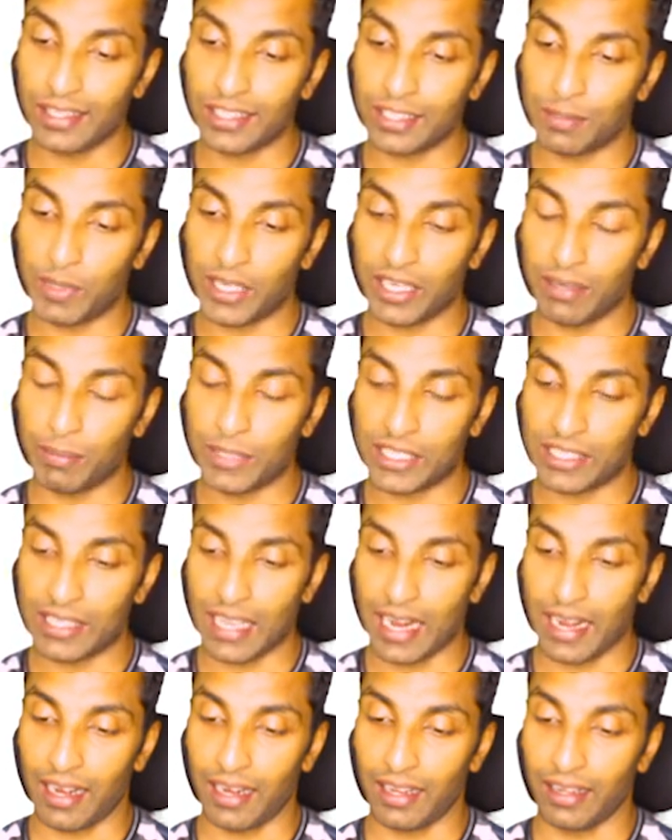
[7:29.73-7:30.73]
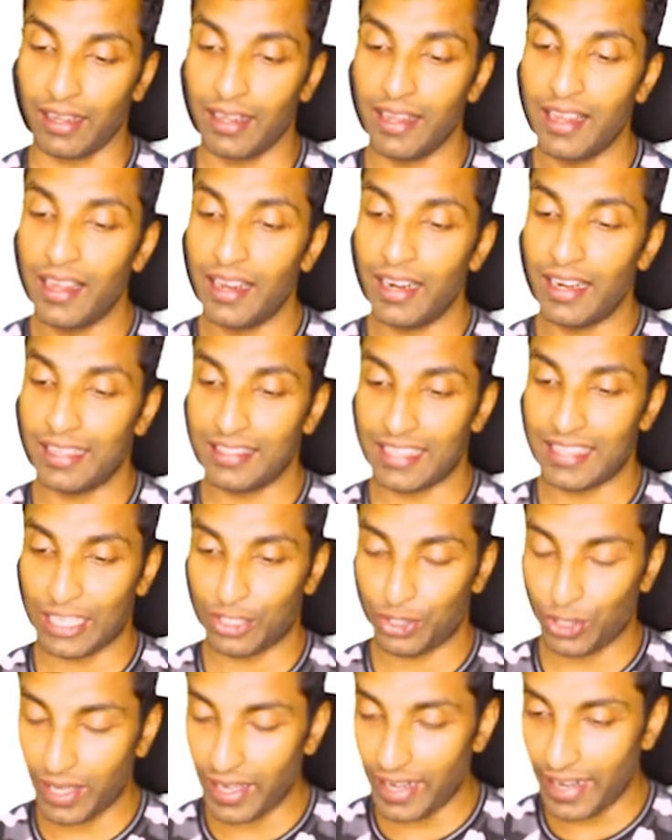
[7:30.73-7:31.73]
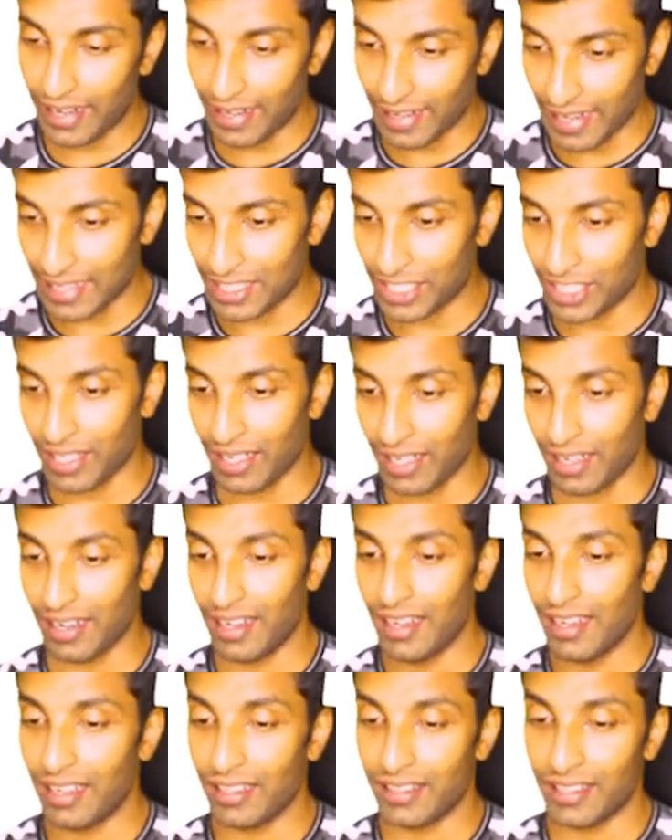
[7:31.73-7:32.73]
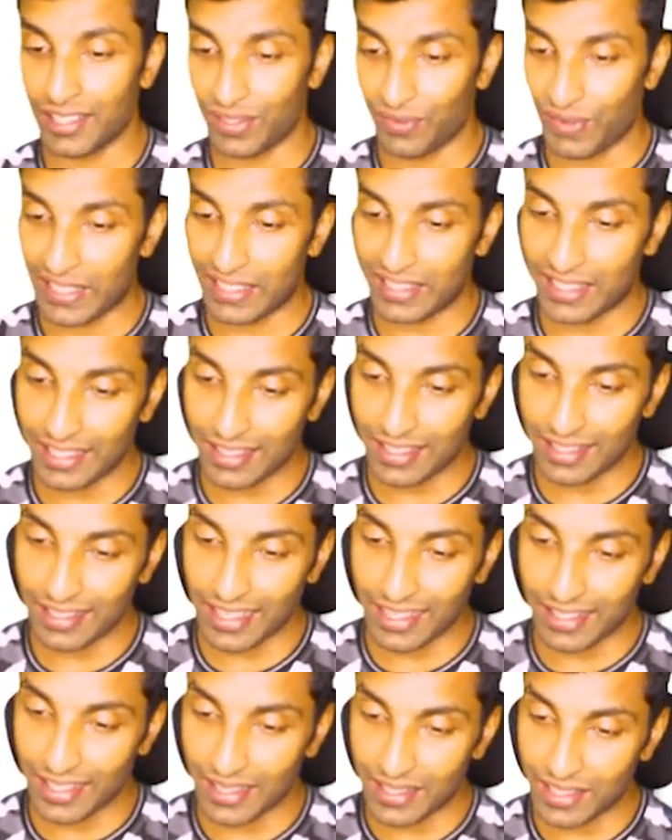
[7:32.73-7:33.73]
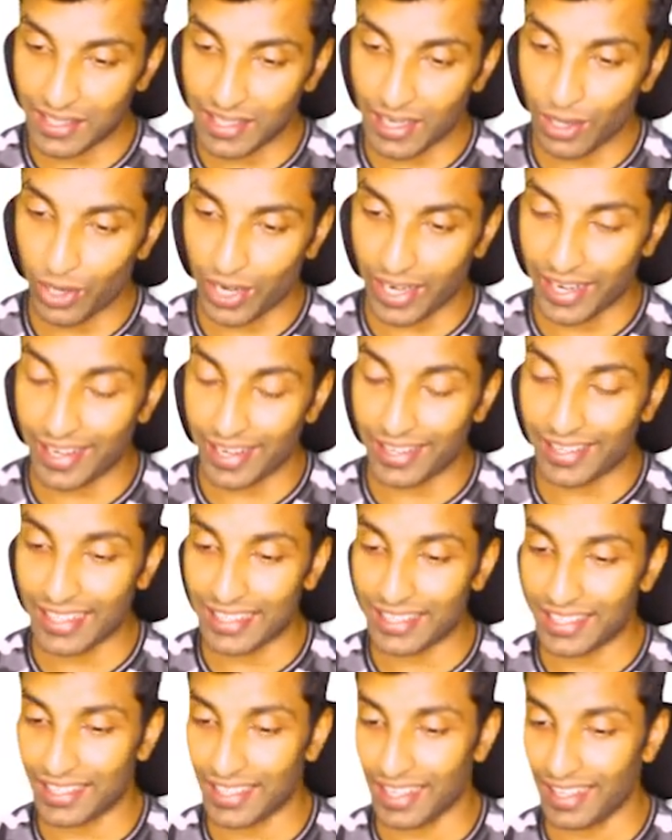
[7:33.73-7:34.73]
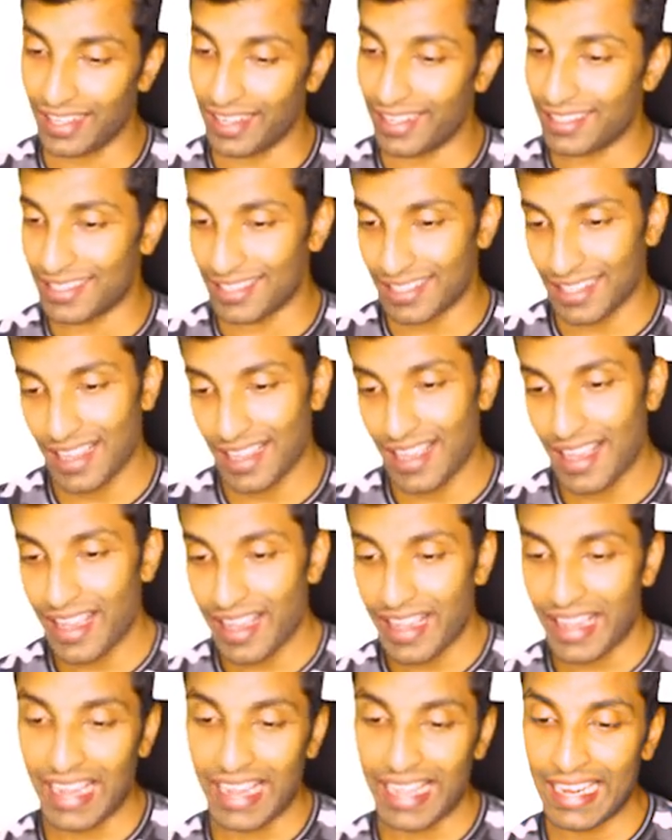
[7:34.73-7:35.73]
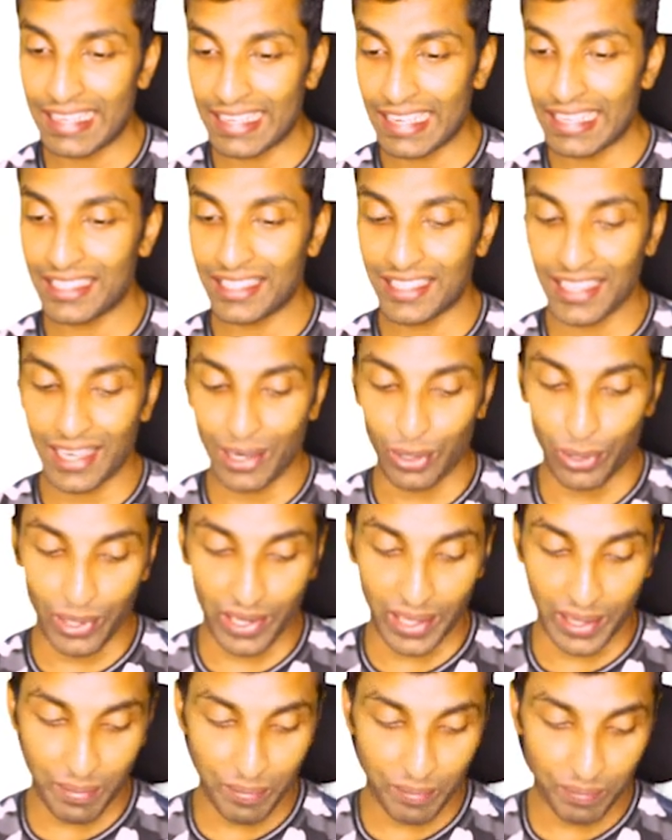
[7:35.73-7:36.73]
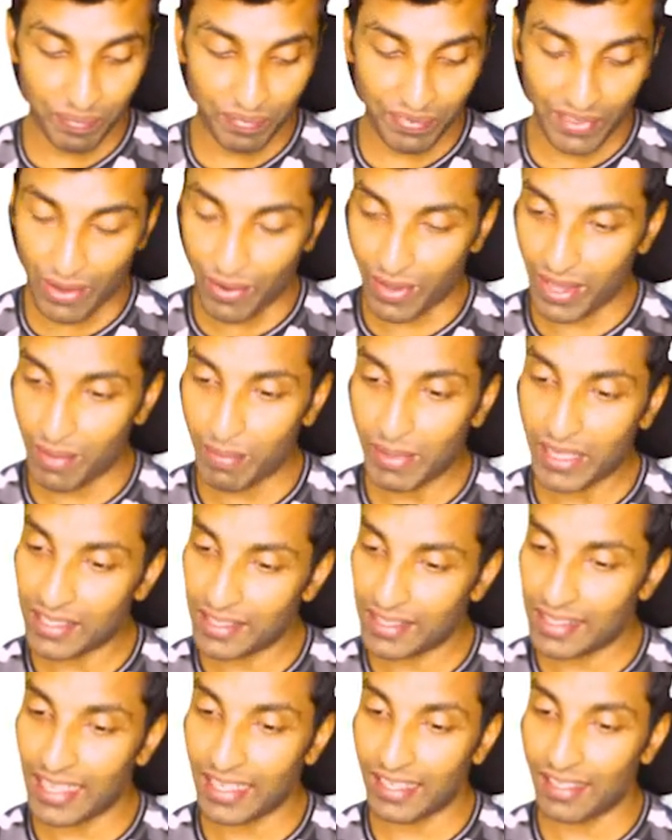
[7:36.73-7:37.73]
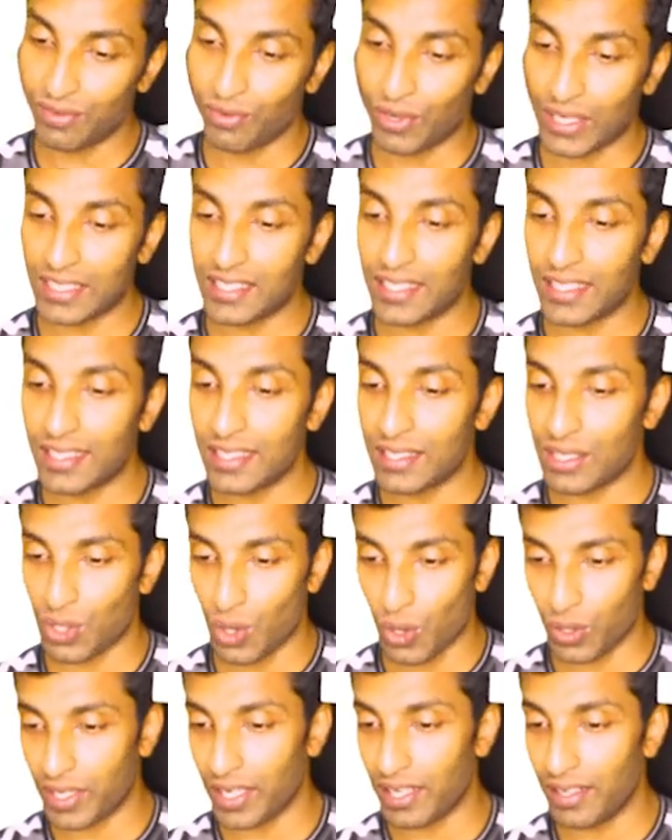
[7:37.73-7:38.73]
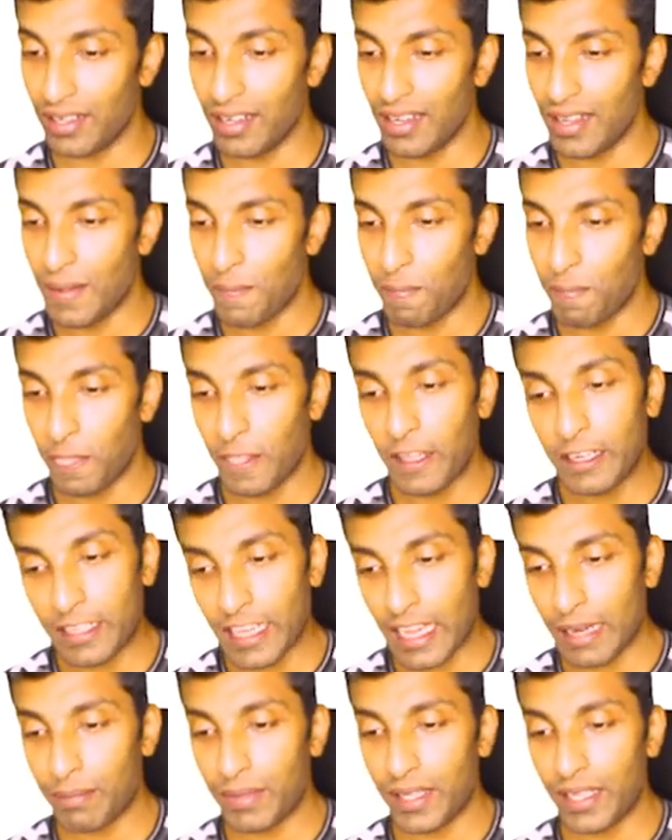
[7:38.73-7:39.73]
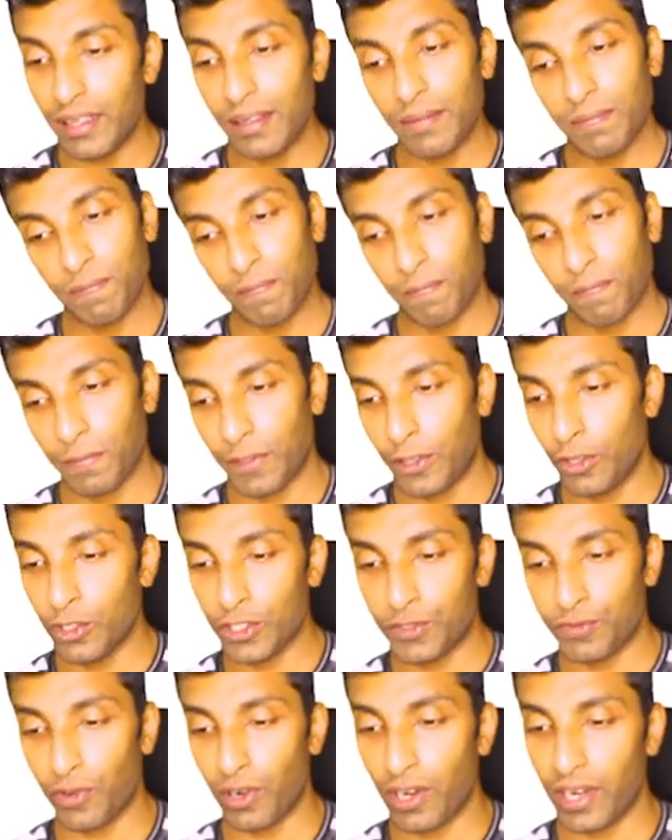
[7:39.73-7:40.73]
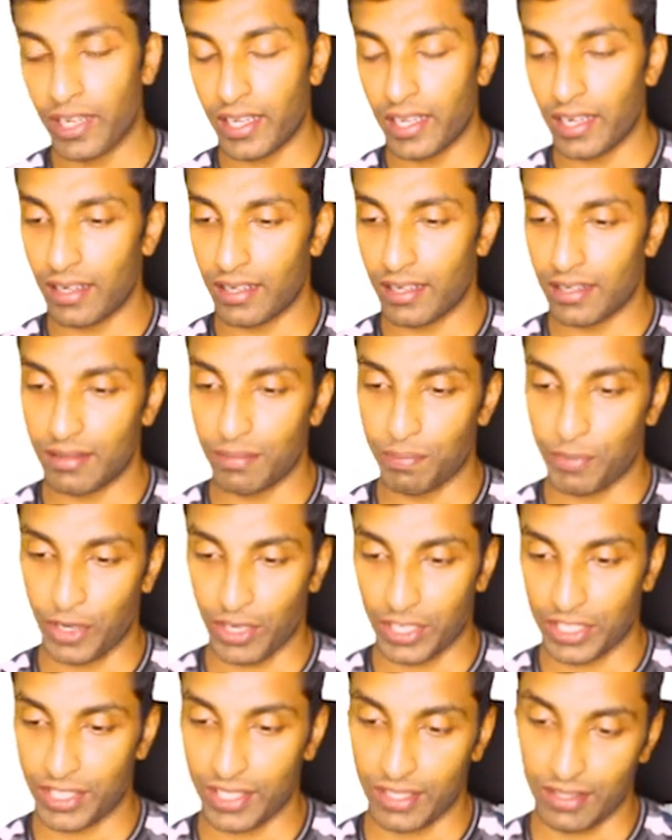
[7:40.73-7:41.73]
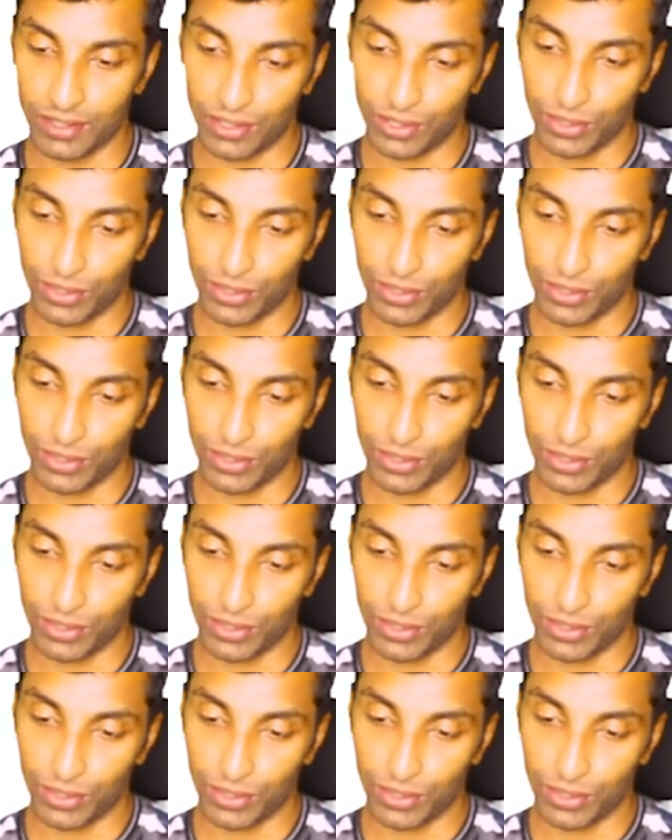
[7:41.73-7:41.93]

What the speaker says: This means mishandling, it is actually intentional. This wastage is intentional or unintentional? It is intentional only. Okay, because that once it is rotten, it can be used for liquor production.